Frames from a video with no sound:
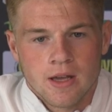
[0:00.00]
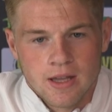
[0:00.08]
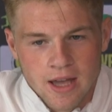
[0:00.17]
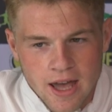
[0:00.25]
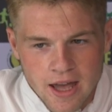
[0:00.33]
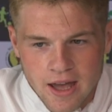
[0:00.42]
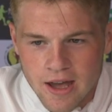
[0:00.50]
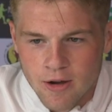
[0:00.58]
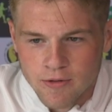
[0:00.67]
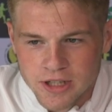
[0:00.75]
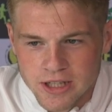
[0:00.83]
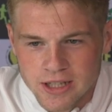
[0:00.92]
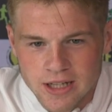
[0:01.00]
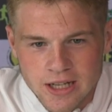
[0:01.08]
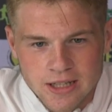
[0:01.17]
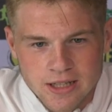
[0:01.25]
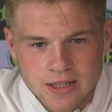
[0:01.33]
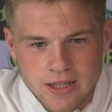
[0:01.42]
Yeah, obviously
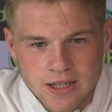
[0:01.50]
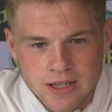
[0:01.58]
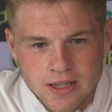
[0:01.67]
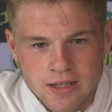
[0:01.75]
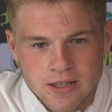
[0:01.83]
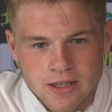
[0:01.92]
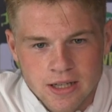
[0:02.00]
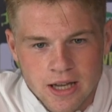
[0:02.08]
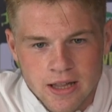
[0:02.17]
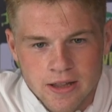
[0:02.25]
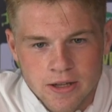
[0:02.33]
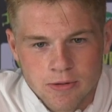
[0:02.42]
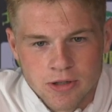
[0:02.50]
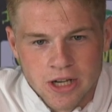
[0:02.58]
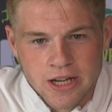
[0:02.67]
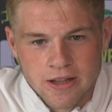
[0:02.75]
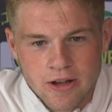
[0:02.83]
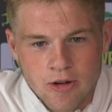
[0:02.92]
delighted to get the deal
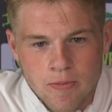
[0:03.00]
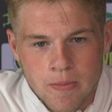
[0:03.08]
signed now,